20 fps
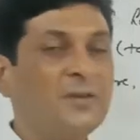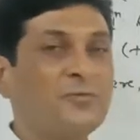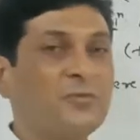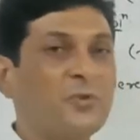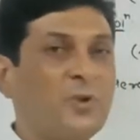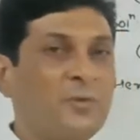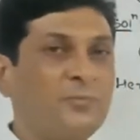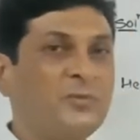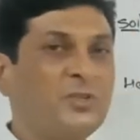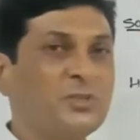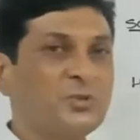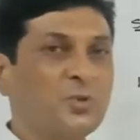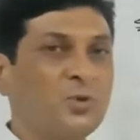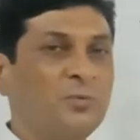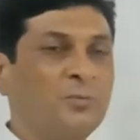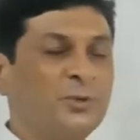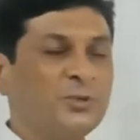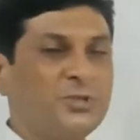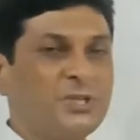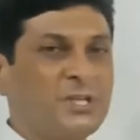From this
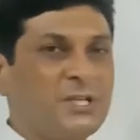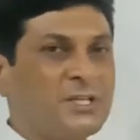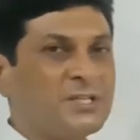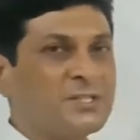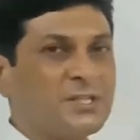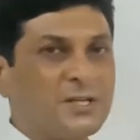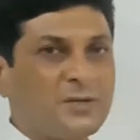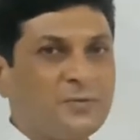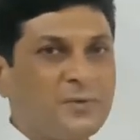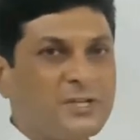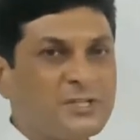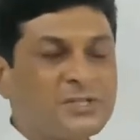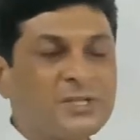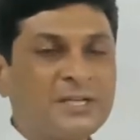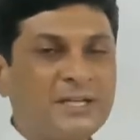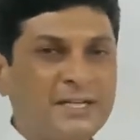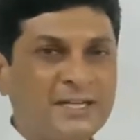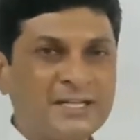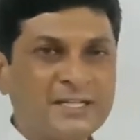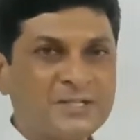homogeneous
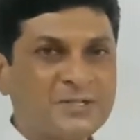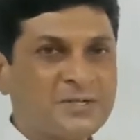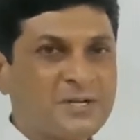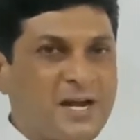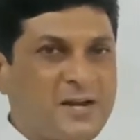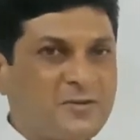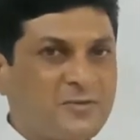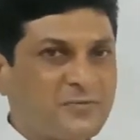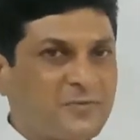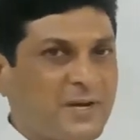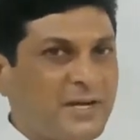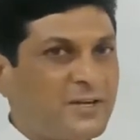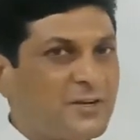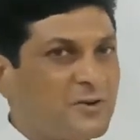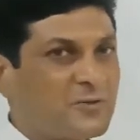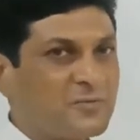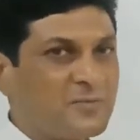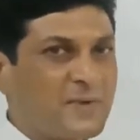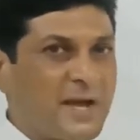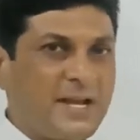equation, let us try to find
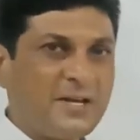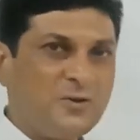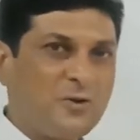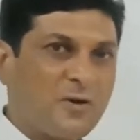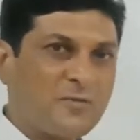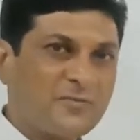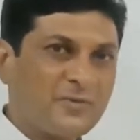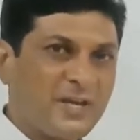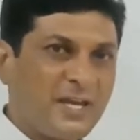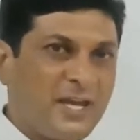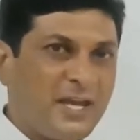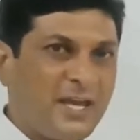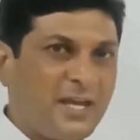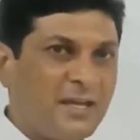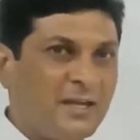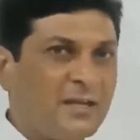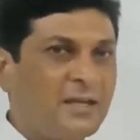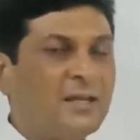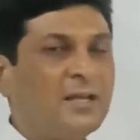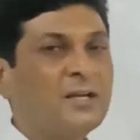out value of
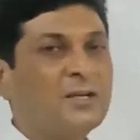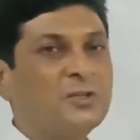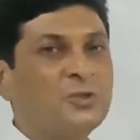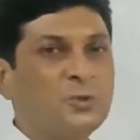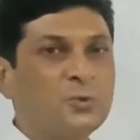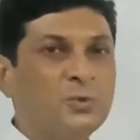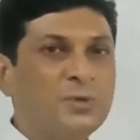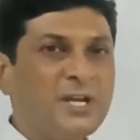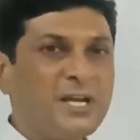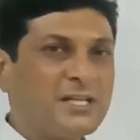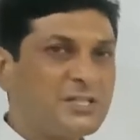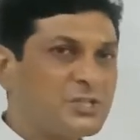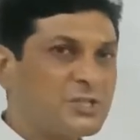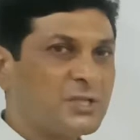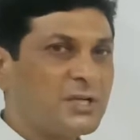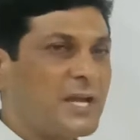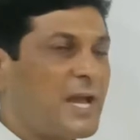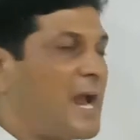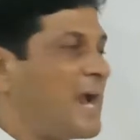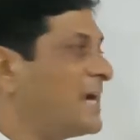a,
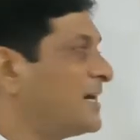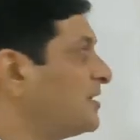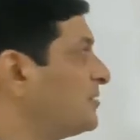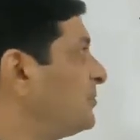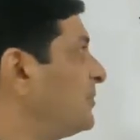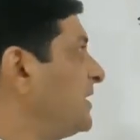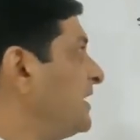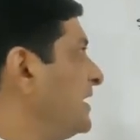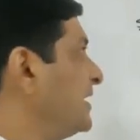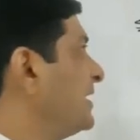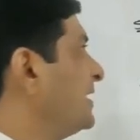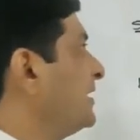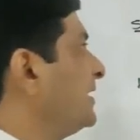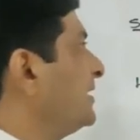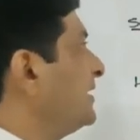2h and b.